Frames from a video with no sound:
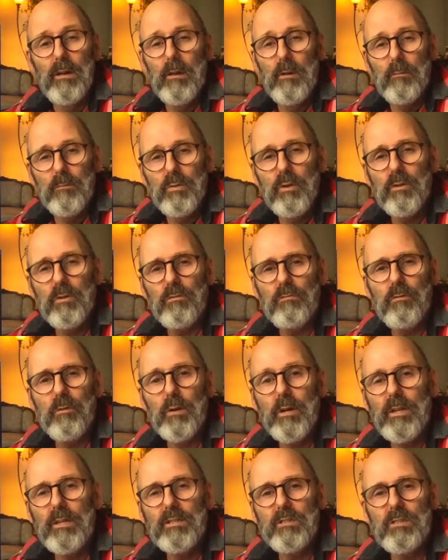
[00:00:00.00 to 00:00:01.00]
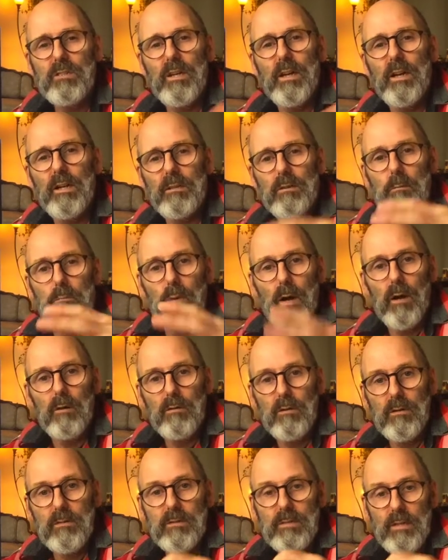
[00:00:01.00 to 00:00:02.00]
beautiful insights
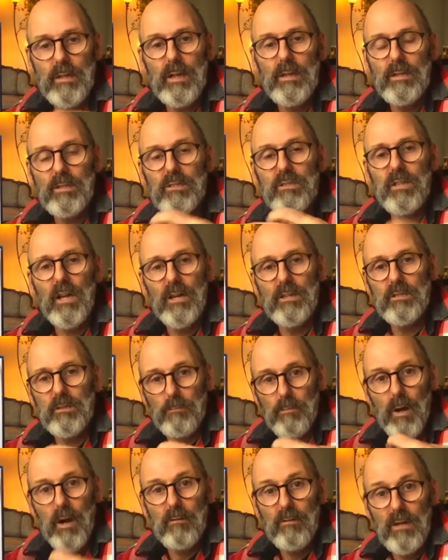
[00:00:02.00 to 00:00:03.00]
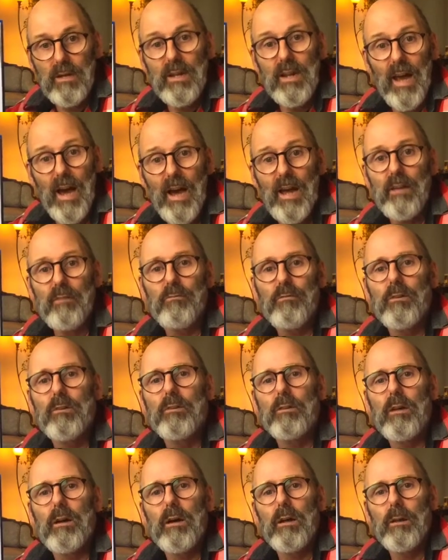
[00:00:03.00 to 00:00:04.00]
about life
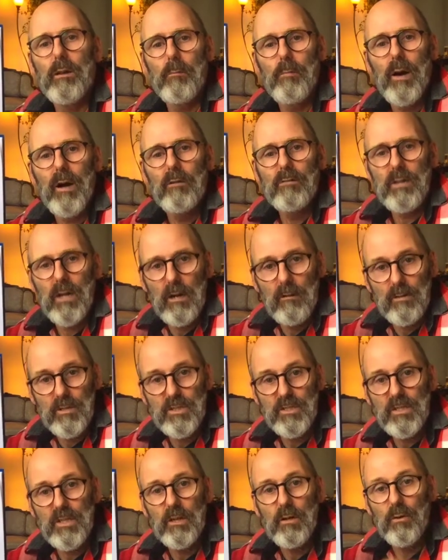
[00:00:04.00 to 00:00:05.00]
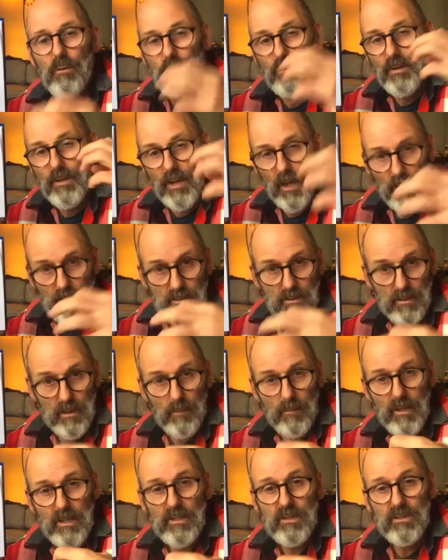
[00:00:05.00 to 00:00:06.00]
and about ourselves and the
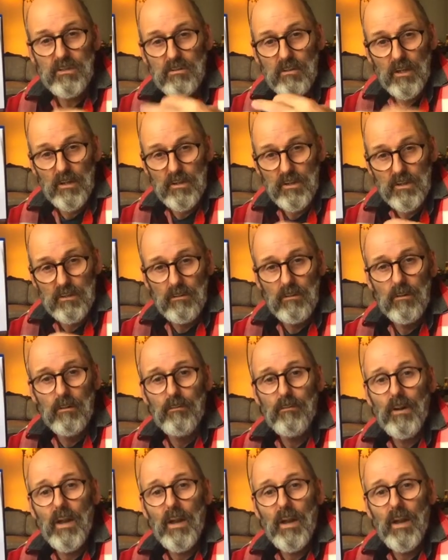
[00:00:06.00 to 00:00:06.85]
atomic structure of